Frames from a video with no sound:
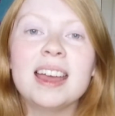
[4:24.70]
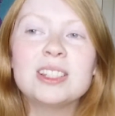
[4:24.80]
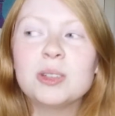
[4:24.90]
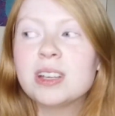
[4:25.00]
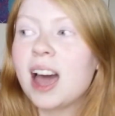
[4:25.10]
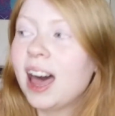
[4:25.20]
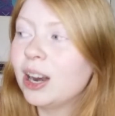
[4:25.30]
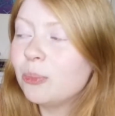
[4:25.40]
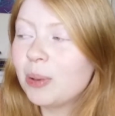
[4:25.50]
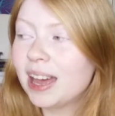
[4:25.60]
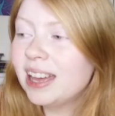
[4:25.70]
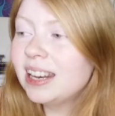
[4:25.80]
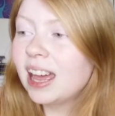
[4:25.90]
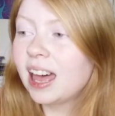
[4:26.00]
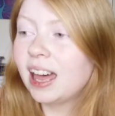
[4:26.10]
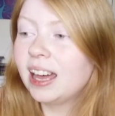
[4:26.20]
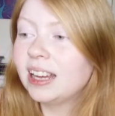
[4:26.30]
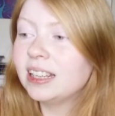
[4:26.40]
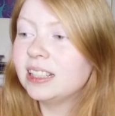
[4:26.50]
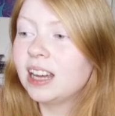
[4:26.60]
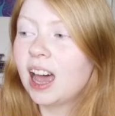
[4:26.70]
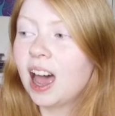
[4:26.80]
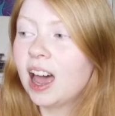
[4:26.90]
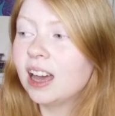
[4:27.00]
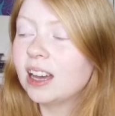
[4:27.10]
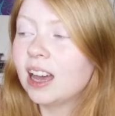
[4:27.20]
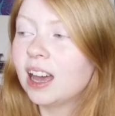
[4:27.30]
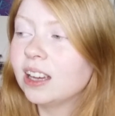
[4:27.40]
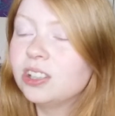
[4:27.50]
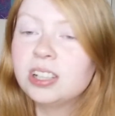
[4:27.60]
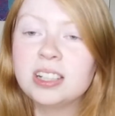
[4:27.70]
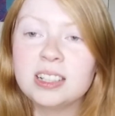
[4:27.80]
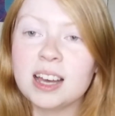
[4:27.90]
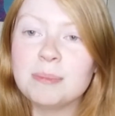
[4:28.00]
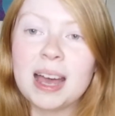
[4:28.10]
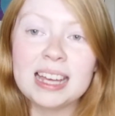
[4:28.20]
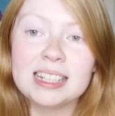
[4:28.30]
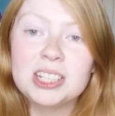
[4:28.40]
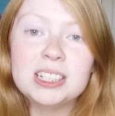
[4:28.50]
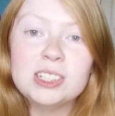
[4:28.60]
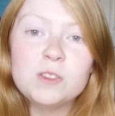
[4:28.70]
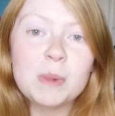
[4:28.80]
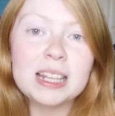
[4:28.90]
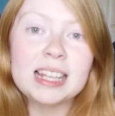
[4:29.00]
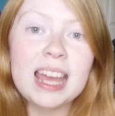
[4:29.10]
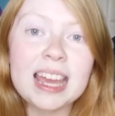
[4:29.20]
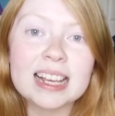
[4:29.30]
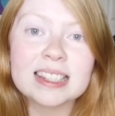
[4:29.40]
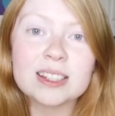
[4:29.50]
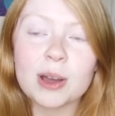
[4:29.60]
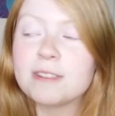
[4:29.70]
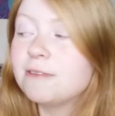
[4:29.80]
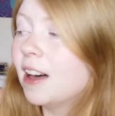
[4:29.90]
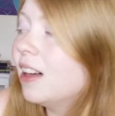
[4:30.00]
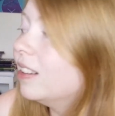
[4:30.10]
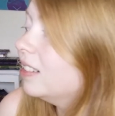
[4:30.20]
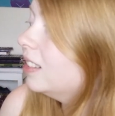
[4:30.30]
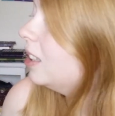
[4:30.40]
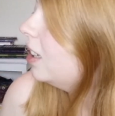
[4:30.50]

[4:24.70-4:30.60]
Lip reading: And so I got out of bed, and I couldn't move my legs, so I fell.